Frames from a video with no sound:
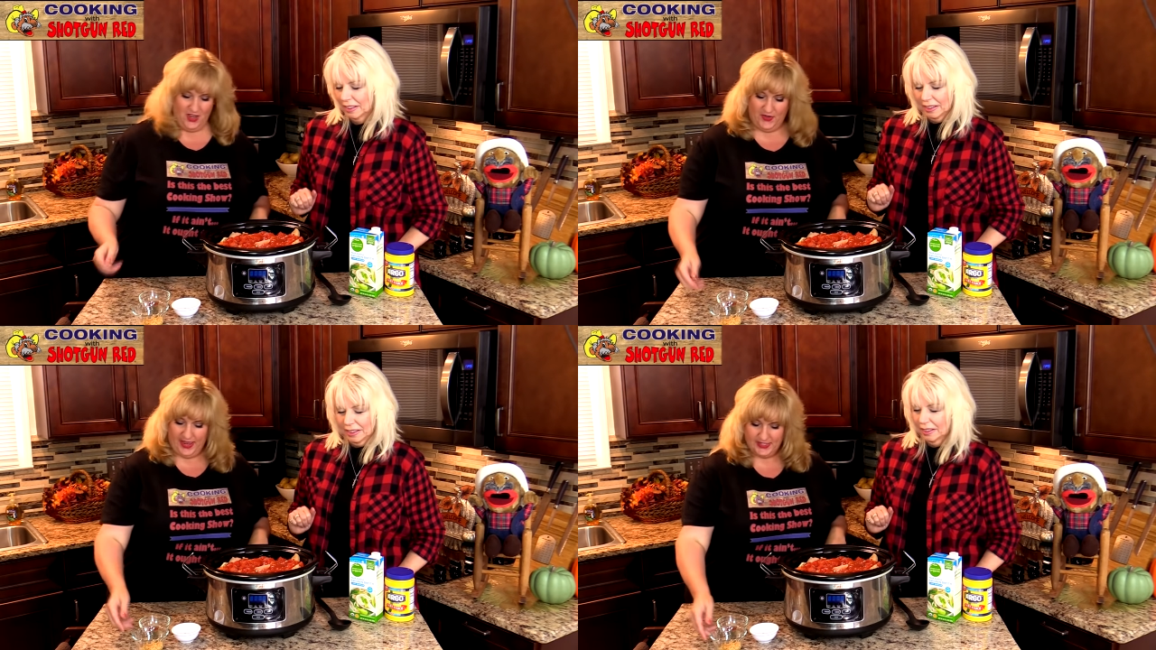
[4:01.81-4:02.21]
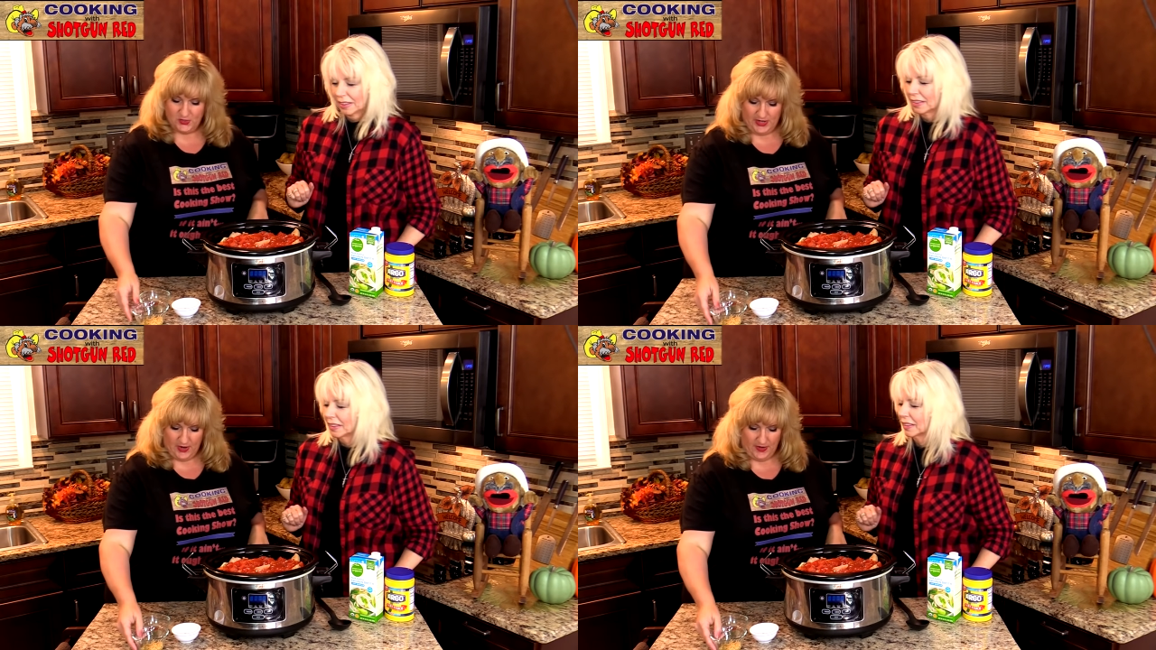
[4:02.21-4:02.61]
Speaker 1: Okay,
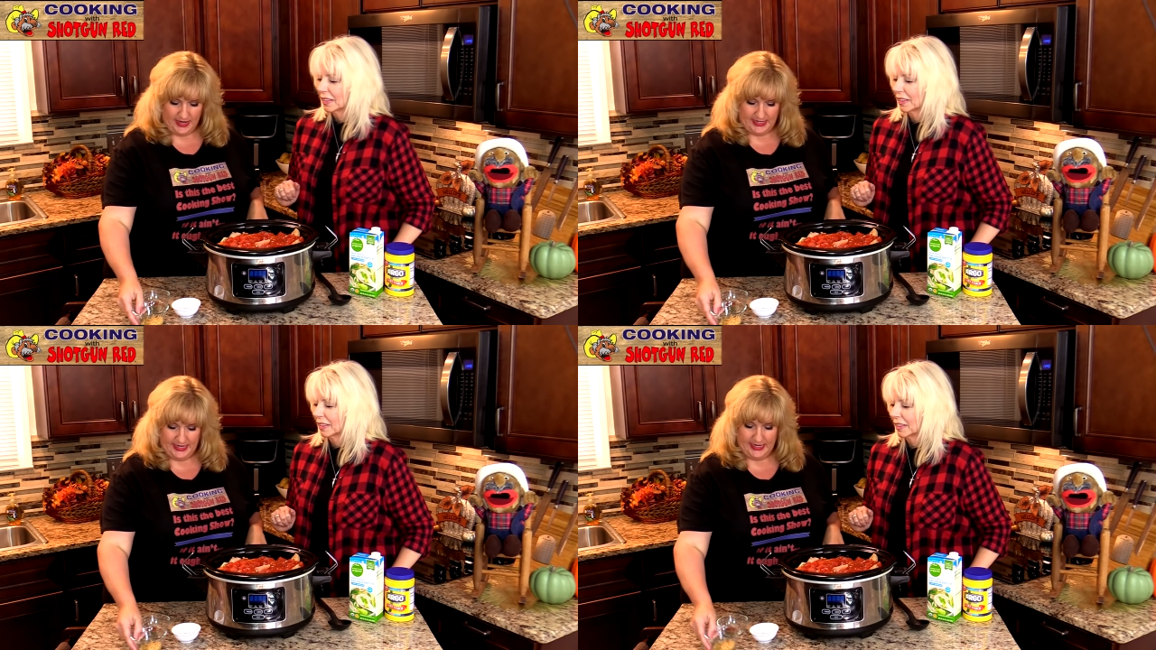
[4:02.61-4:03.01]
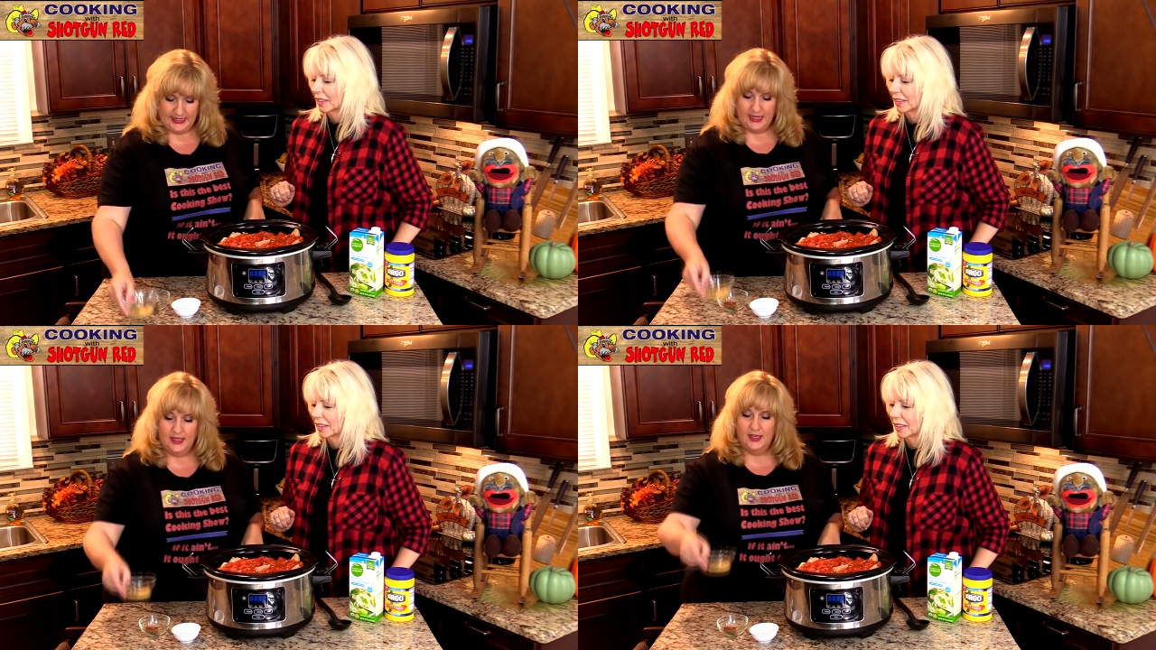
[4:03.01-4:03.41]
so now I
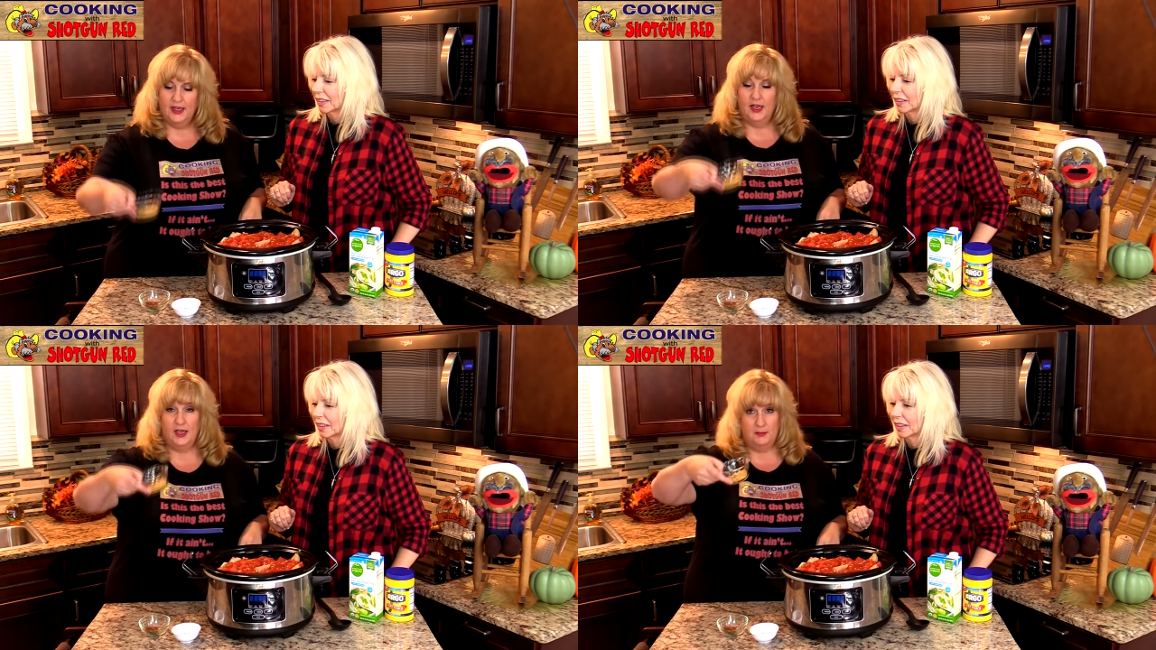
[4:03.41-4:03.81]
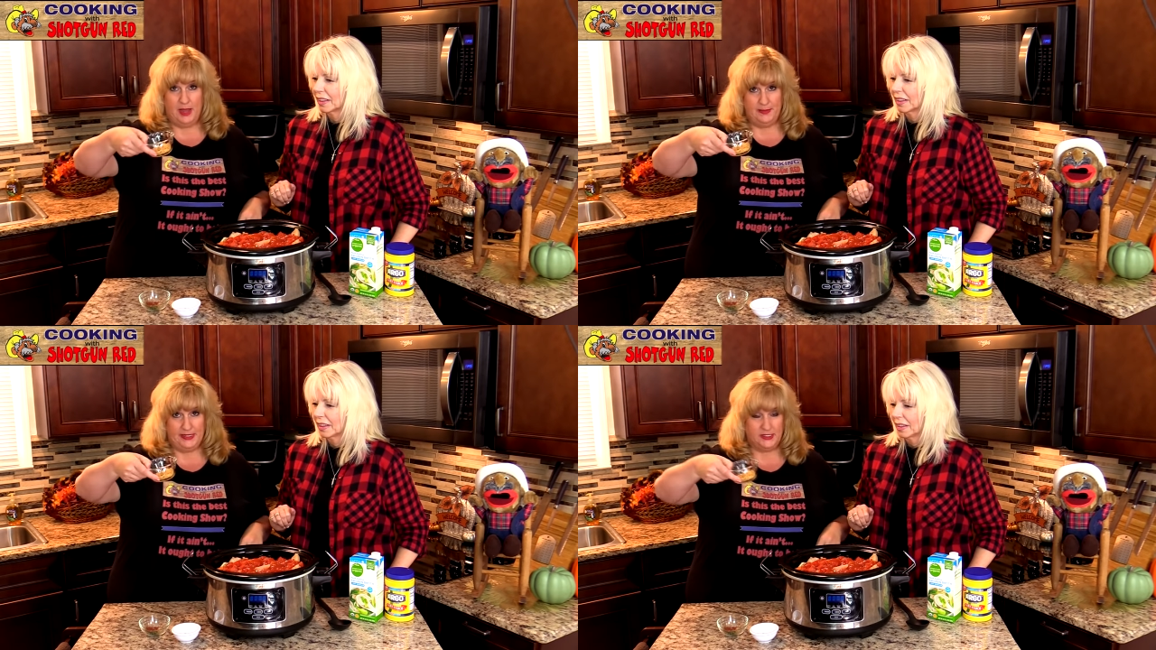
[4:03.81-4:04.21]
need Uh,
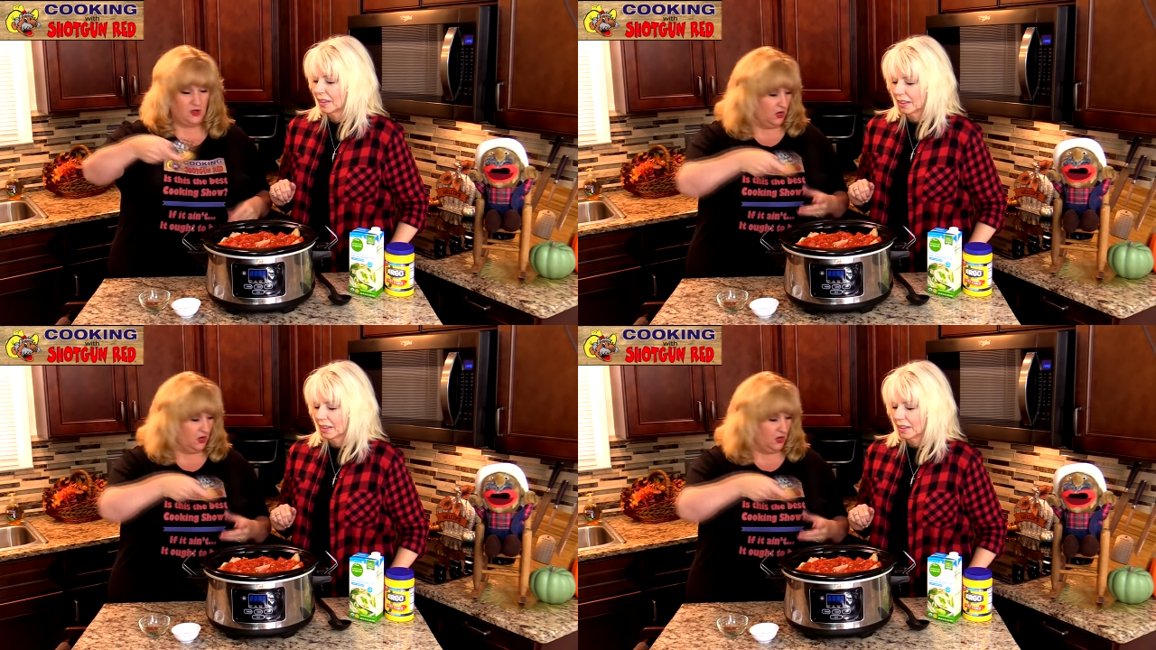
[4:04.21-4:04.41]
my minced